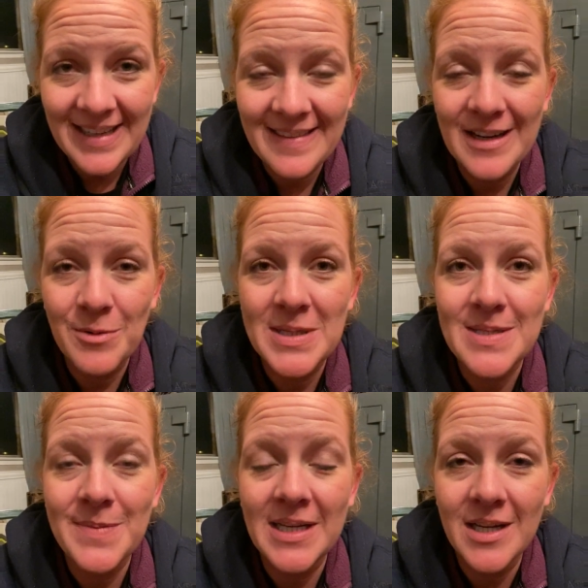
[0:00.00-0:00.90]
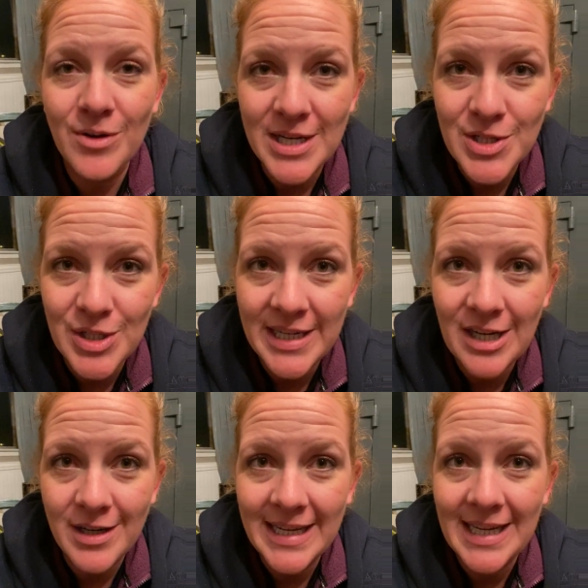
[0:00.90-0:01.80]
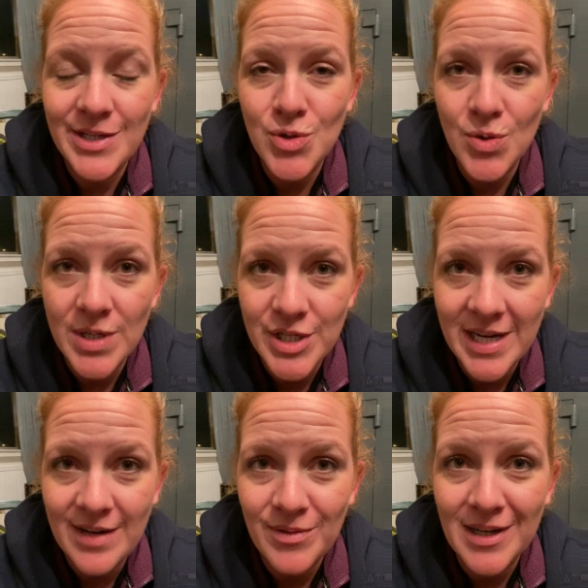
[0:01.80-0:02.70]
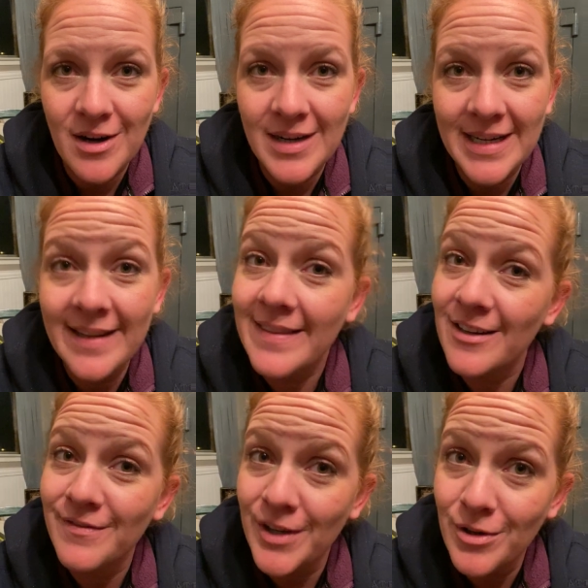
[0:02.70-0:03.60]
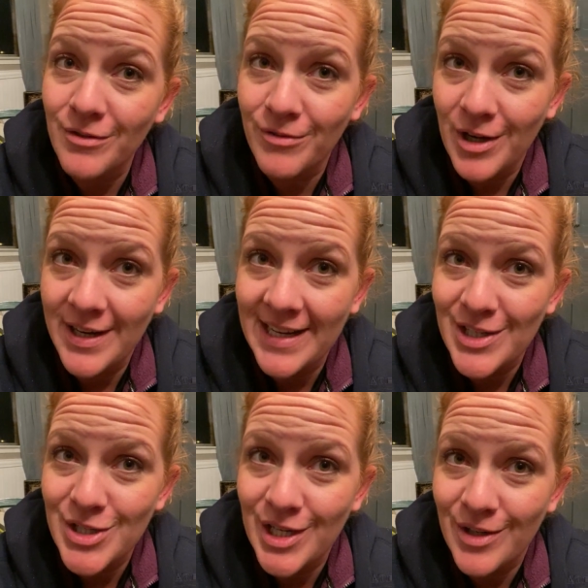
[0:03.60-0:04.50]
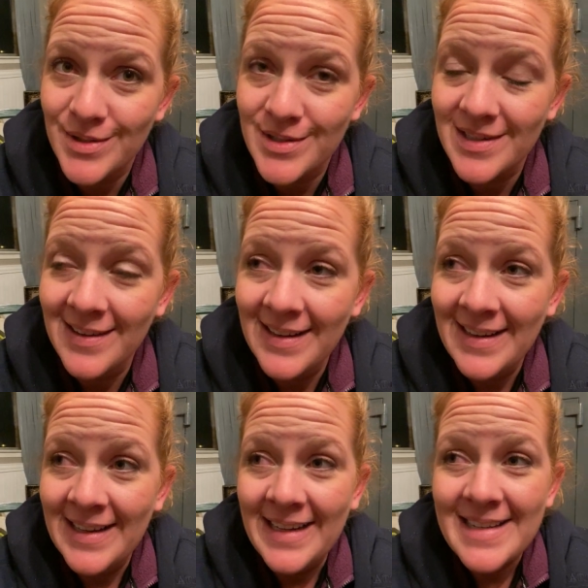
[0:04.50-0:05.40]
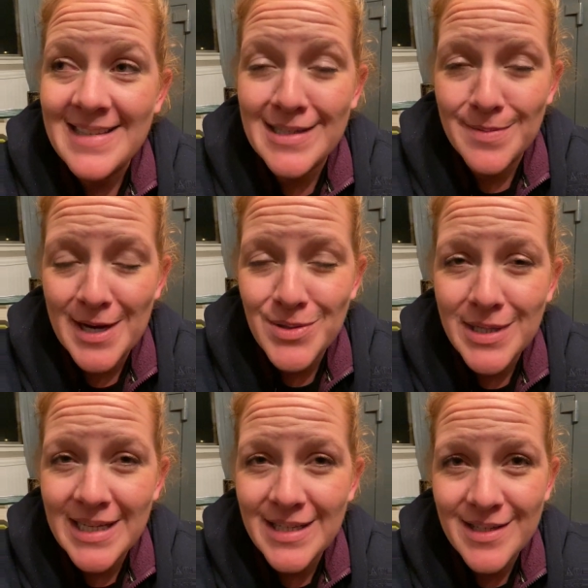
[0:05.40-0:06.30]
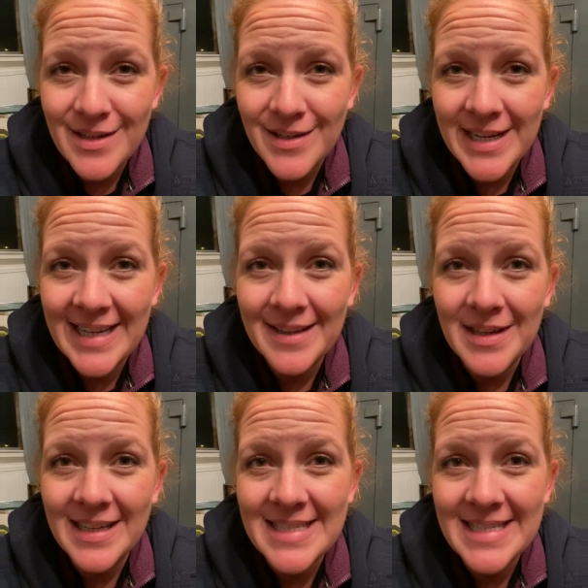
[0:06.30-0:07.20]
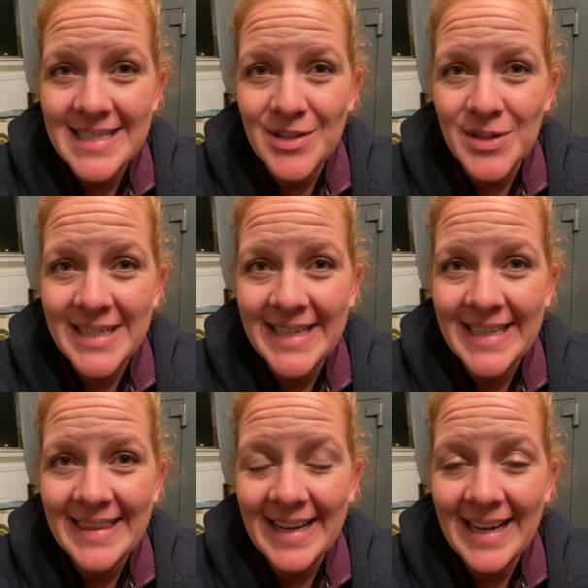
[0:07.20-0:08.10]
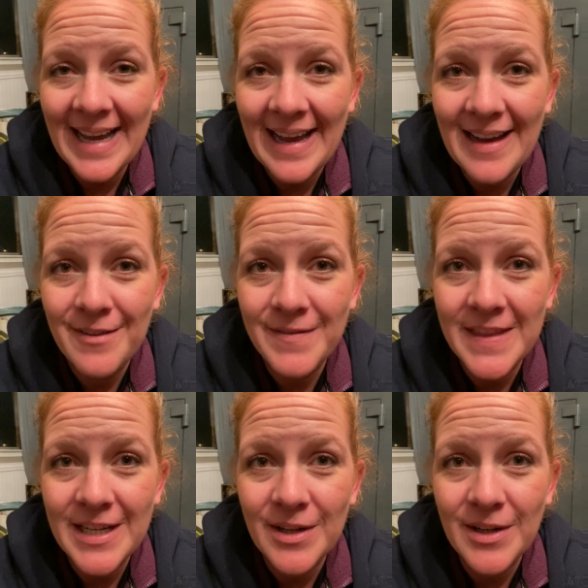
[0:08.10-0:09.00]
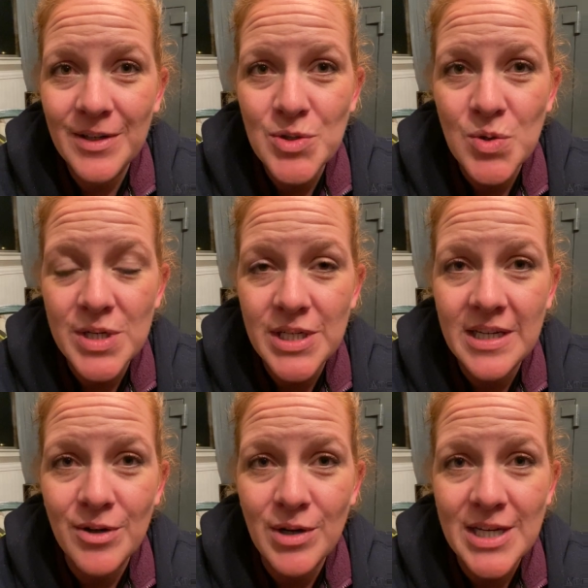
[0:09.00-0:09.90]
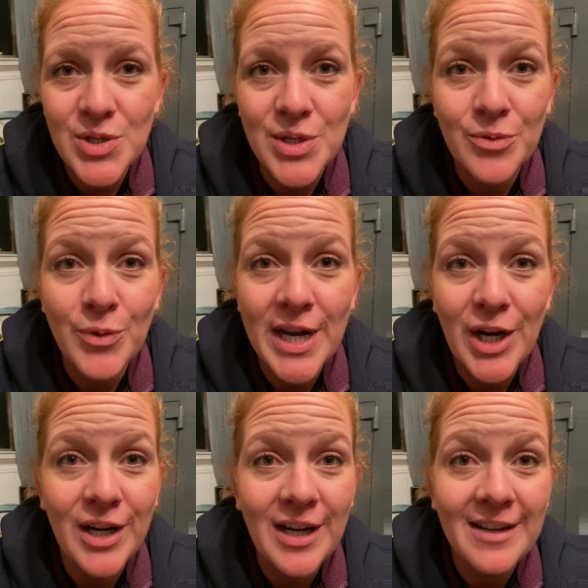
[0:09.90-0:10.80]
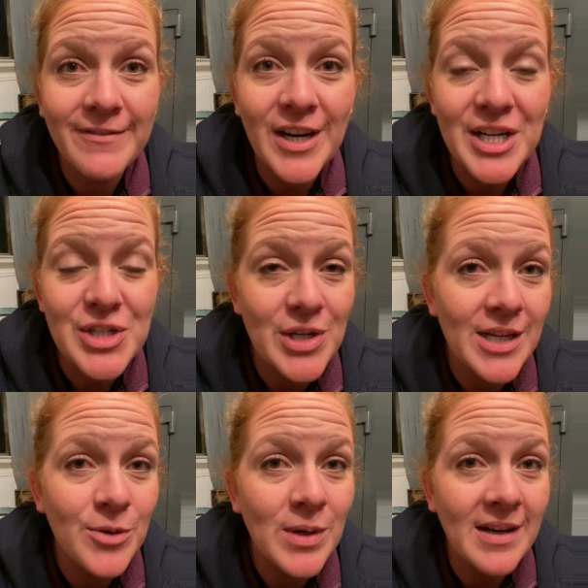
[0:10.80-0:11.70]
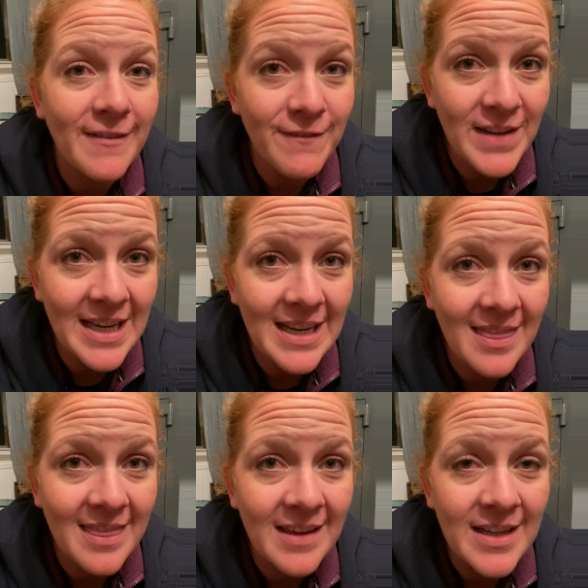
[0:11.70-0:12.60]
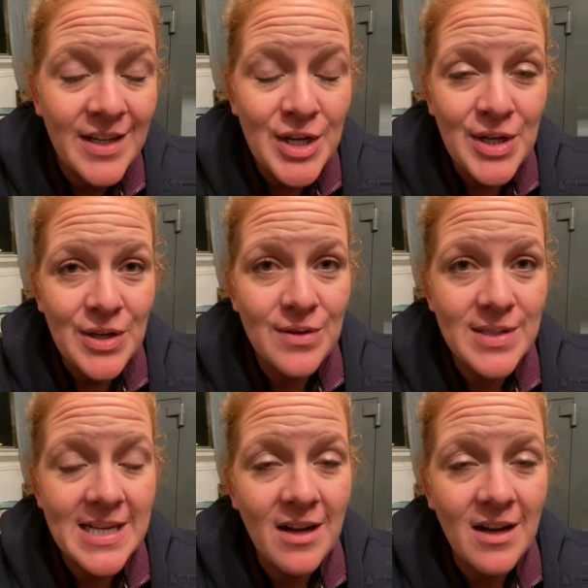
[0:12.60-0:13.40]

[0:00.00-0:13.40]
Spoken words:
there was a big congressional hearing in Georgia regarding their voter fraud issues. It's especially concerning considering they have their Georgia congressional runoff on January 5th, using